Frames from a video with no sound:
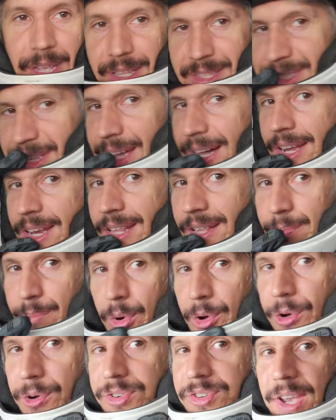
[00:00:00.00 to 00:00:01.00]
it's not
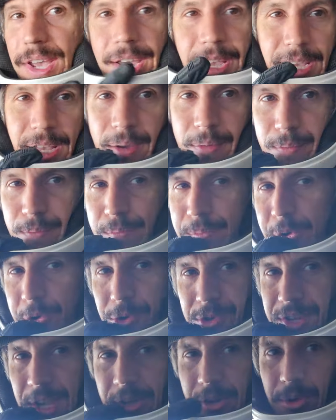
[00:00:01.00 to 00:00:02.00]
motorcycle
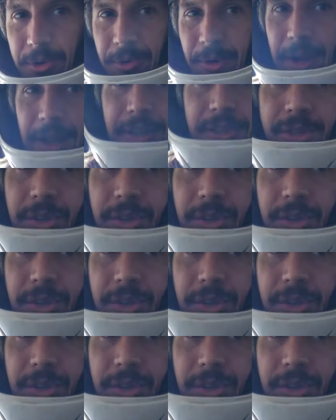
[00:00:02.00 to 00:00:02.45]
motorcycle grade.